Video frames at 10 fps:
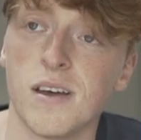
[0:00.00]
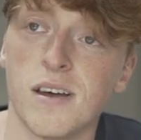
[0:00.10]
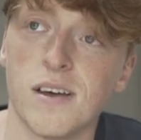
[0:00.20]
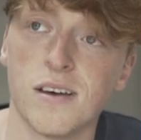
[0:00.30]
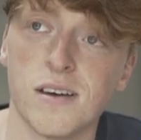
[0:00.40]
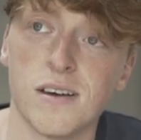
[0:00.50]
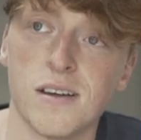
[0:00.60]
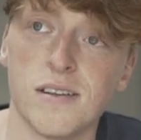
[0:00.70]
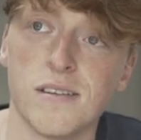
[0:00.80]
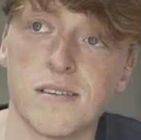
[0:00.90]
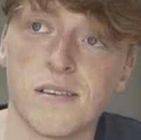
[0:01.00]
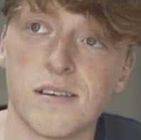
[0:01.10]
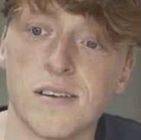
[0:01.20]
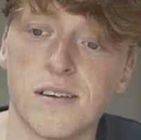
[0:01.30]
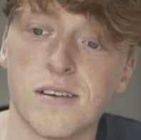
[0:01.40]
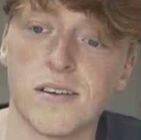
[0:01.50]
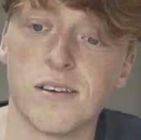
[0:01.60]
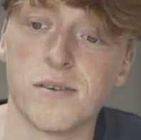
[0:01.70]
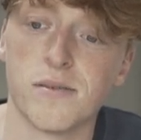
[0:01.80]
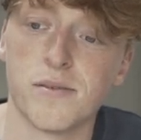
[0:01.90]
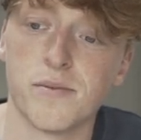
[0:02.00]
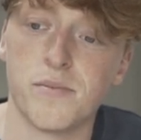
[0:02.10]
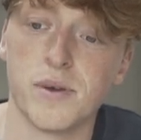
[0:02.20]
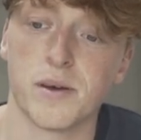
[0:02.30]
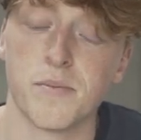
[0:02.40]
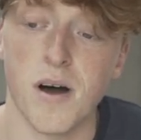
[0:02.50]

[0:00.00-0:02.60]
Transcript: And big